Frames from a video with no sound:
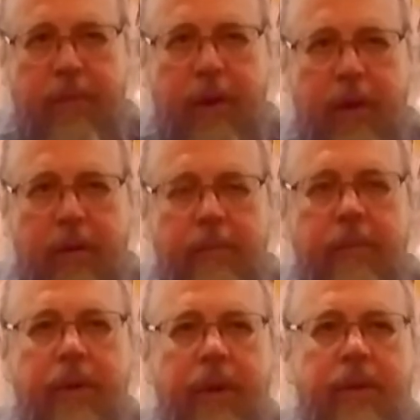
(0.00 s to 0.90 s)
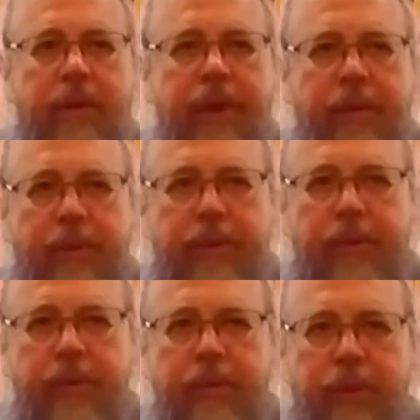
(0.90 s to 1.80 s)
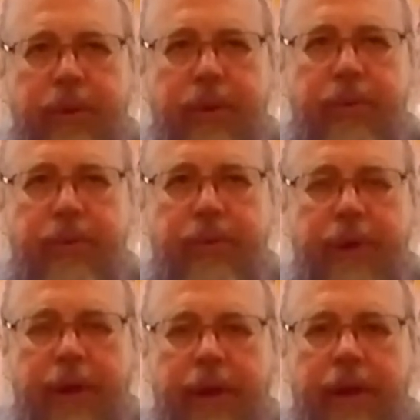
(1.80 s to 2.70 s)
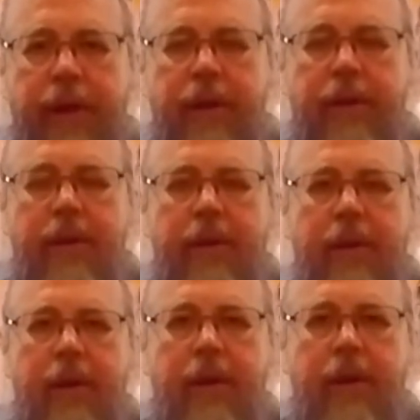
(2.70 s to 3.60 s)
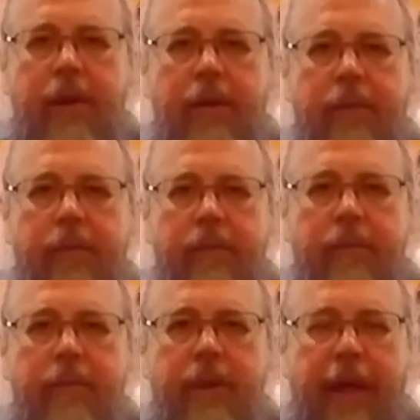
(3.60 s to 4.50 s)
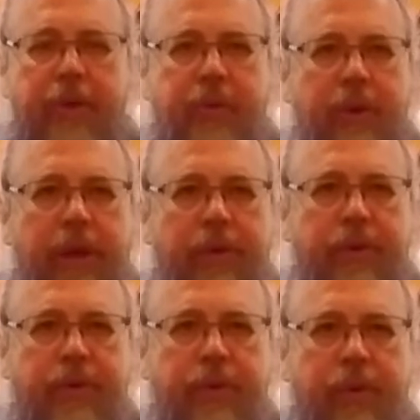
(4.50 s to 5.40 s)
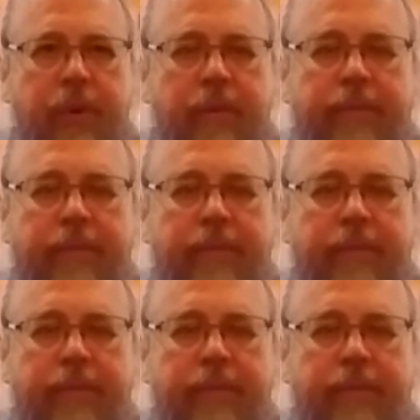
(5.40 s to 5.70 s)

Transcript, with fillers: um, that they would, would use a uh, uh, actual letters for.